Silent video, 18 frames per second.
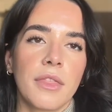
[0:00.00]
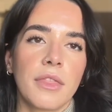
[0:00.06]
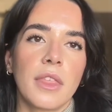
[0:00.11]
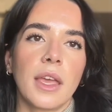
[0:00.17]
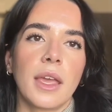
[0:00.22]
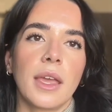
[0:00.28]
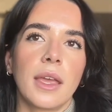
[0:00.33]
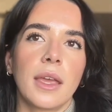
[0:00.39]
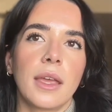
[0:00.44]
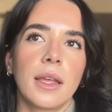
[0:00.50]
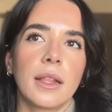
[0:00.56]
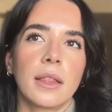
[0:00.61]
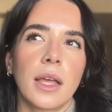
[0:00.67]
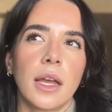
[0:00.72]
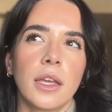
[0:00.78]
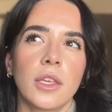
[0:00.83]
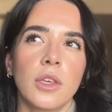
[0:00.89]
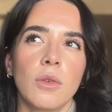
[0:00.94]
They
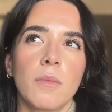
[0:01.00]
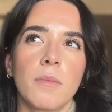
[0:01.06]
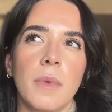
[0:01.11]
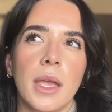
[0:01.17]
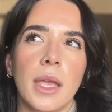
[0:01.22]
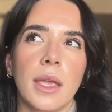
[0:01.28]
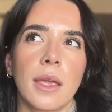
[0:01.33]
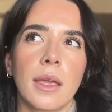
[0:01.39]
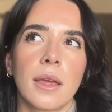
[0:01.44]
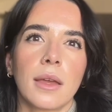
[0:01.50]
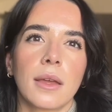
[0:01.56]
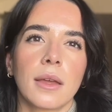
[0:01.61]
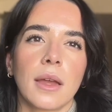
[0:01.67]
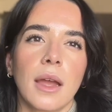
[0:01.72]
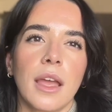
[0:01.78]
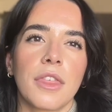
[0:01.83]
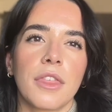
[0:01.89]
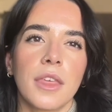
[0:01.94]
let you make,
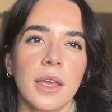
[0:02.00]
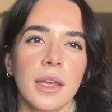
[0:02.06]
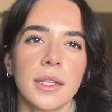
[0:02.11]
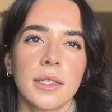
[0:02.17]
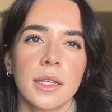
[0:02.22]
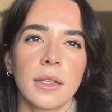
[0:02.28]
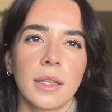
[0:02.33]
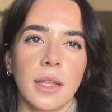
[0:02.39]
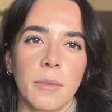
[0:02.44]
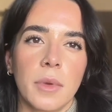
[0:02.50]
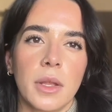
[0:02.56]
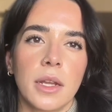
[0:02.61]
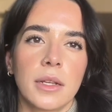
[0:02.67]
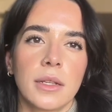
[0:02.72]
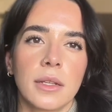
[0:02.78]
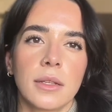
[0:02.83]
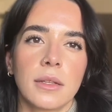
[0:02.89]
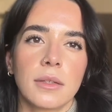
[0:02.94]
I think it's
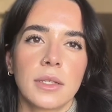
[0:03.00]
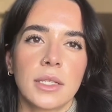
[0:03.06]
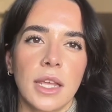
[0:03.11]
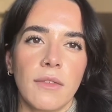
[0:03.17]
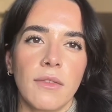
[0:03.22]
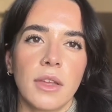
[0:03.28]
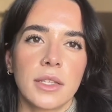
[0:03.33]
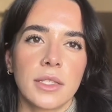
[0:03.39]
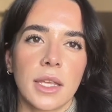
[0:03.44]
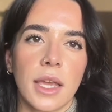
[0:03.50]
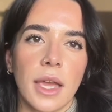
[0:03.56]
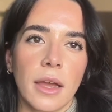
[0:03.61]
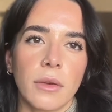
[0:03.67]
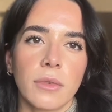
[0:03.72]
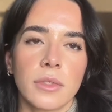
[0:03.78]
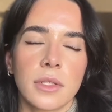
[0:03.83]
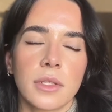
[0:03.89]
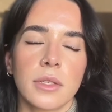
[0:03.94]
unlimited savings
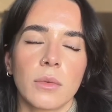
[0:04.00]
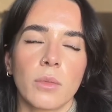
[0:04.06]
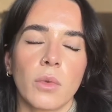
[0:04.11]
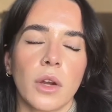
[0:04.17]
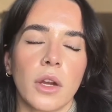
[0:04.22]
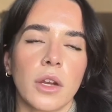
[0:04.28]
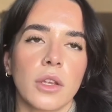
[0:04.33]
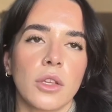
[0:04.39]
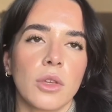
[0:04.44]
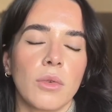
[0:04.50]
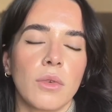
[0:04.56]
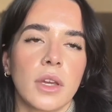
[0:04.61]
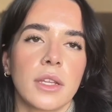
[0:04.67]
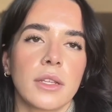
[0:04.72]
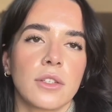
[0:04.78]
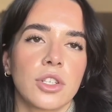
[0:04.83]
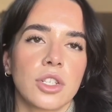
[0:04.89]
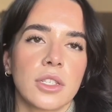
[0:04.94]
accounts, where you
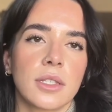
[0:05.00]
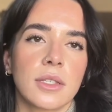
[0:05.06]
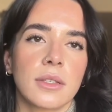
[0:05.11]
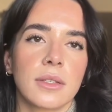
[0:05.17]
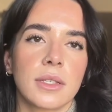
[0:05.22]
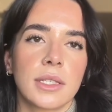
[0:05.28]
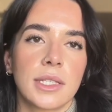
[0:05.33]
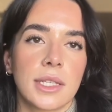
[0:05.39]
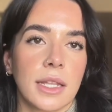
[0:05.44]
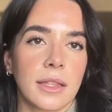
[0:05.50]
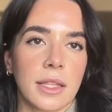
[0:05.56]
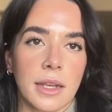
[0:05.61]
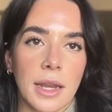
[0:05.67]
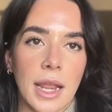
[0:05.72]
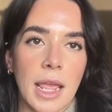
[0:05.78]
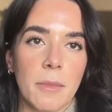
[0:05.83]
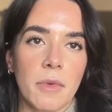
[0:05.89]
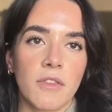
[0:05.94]
can just set the
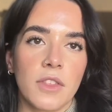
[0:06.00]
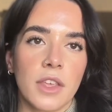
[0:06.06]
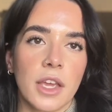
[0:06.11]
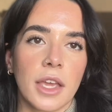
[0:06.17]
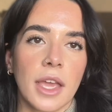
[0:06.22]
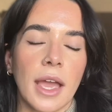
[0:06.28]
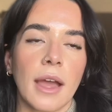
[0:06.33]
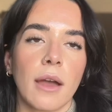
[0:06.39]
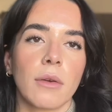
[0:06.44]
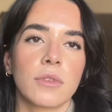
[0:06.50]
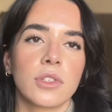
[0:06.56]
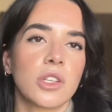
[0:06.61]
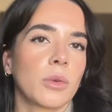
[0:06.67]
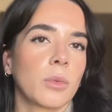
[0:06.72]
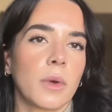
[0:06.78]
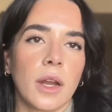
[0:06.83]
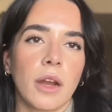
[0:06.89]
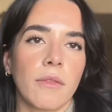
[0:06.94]
name of the account
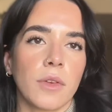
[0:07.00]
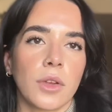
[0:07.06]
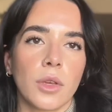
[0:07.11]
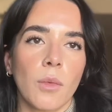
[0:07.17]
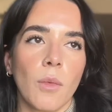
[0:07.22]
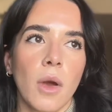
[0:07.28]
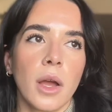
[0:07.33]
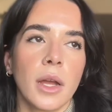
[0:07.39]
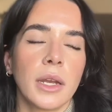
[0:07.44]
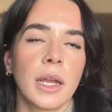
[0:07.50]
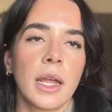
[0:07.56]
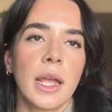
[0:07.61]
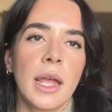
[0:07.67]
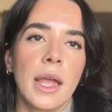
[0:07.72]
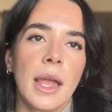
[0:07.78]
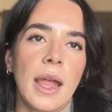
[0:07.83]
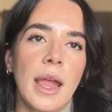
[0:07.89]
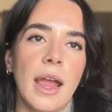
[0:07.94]
to whatever you want,
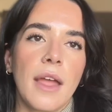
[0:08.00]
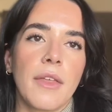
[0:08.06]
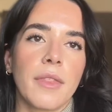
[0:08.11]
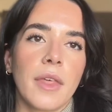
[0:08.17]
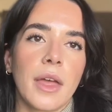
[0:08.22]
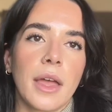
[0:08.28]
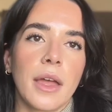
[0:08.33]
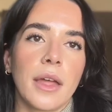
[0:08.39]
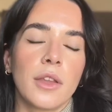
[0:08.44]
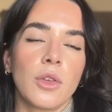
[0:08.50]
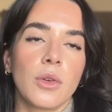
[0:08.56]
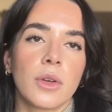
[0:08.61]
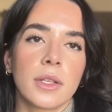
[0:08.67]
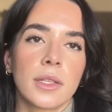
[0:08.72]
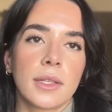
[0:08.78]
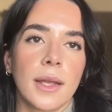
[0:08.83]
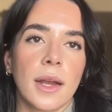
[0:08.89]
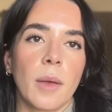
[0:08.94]
and then you
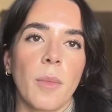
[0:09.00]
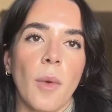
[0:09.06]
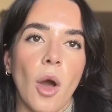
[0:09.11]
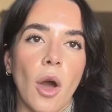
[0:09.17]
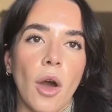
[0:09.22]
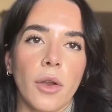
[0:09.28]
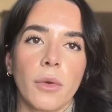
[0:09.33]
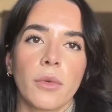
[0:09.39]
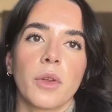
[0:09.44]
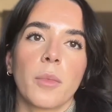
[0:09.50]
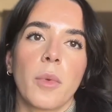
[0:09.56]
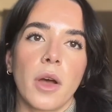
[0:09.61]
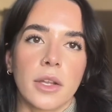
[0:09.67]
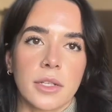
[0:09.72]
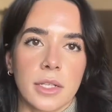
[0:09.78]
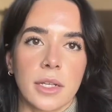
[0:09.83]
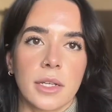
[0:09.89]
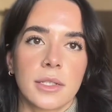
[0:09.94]
can set up auto
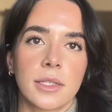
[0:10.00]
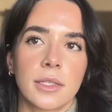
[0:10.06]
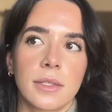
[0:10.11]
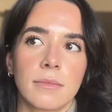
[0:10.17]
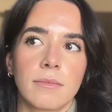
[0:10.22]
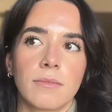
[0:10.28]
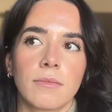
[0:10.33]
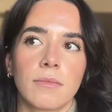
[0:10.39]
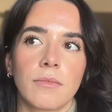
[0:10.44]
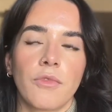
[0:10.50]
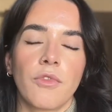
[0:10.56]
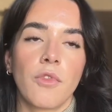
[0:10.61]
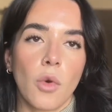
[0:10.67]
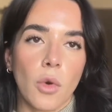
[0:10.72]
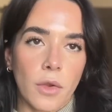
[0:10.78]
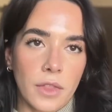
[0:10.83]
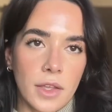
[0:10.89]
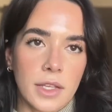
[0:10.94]
deposits
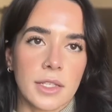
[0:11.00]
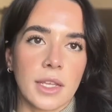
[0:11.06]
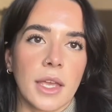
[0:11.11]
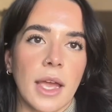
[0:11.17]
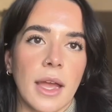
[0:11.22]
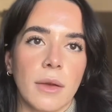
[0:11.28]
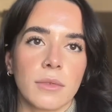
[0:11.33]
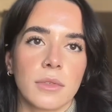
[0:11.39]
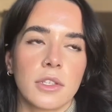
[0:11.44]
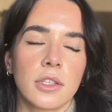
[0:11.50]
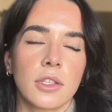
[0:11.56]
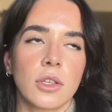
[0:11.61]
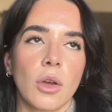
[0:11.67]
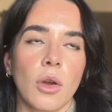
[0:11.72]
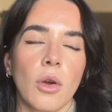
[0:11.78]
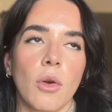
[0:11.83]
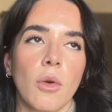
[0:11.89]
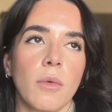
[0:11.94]
for these accounts.
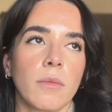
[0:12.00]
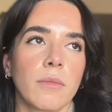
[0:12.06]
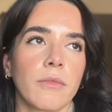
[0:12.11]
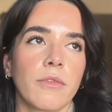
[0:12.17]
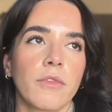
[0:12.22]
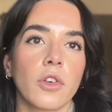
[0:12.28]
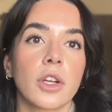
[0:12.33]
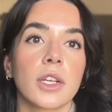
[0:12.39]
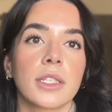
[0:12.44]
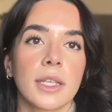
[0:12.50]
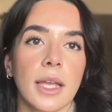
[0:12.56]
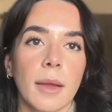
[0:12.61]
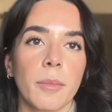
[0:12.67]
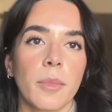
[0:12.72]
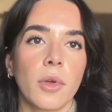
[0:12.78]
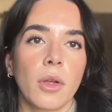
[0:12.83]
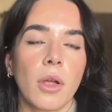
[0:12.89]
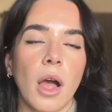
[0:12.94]
So for
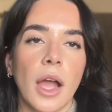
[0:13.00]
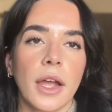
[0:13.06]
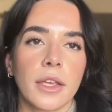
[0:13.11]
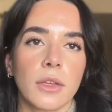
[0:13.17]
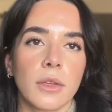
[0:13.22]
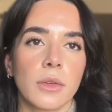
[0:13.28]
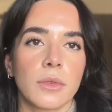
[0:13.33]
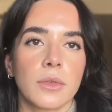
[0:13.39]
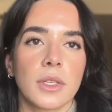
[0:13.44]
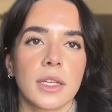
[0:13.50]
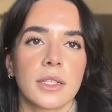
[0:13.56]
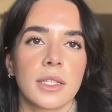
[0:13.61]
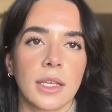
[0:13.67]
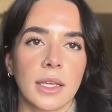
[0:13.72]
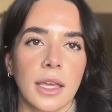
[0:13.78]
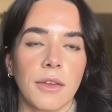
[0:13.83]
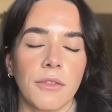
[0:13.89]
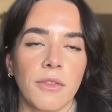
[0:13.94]
example, I use a
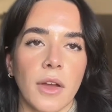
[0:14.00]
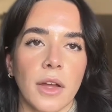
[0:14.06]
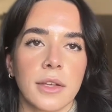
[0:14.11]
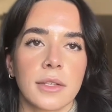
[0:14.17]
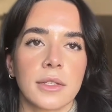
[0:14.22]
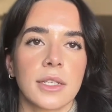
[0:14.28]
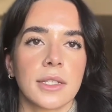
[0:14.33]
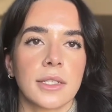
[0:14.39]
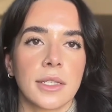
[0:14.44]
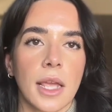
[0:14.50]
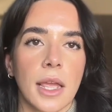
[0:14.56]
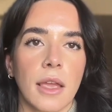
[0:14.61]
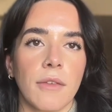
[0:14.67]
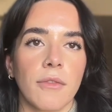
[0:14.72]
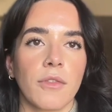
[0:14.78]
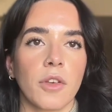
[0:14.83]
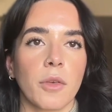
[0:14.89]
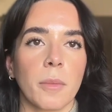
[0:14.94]
sinking fund to
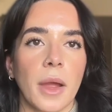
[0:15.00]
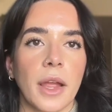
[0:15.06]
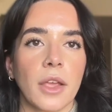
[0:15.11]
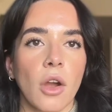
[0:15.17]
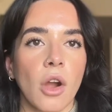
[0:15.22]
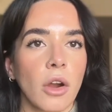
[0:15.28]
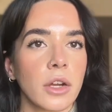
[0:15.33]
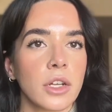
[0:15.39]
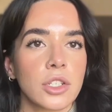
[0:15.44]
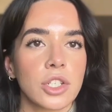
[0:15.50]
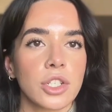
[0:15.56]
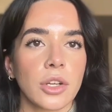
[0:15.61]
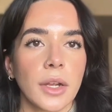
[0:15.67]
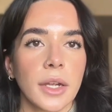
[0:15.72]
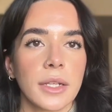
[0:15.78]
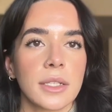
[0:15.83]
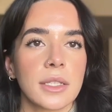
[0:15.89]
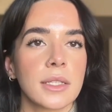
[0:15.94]
save for my car
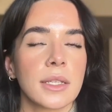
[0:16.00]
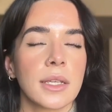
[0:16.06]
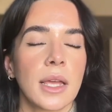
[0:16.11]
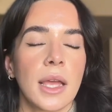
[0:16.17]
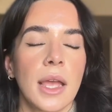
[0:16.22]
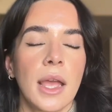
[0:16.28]
insurance.